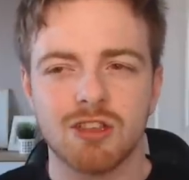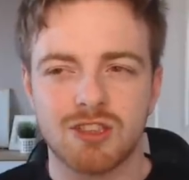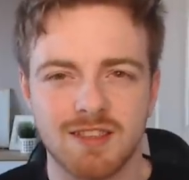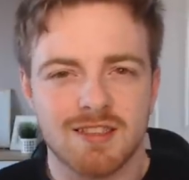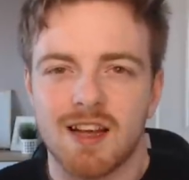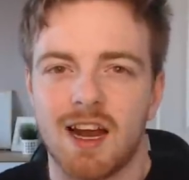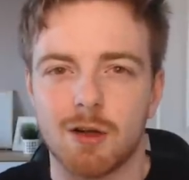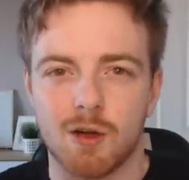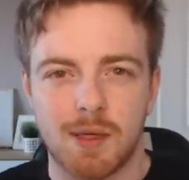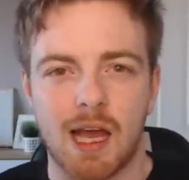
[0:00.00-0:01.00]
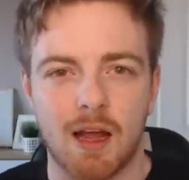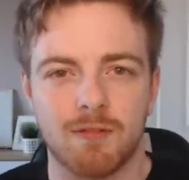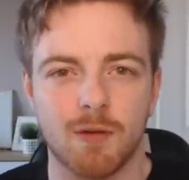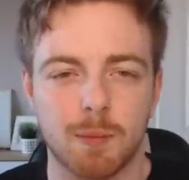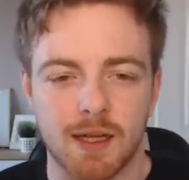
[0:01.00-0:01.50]
so this is kind of going to be a
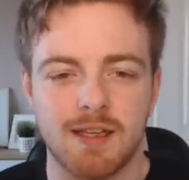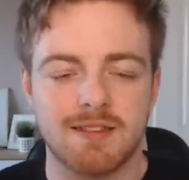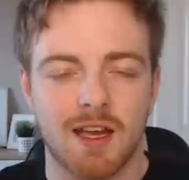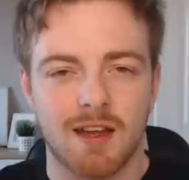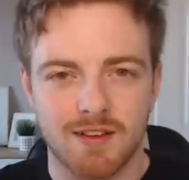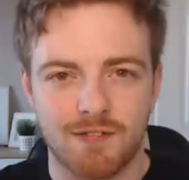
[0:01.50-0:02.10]
helpful place